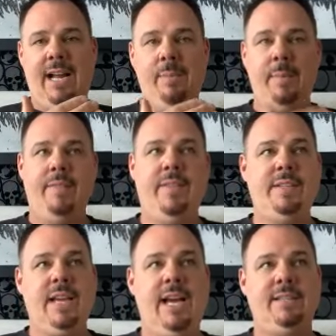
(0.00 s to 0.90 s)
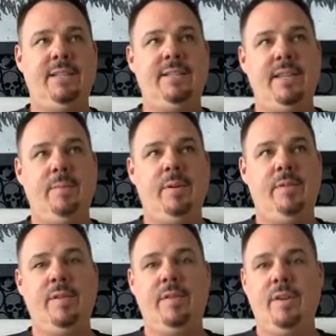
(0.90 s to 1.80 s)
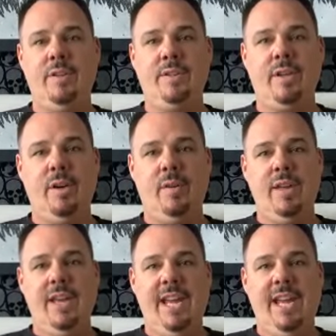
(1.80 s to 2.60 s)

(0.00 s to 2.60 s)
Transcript: I met these guys at SEMA a few years ago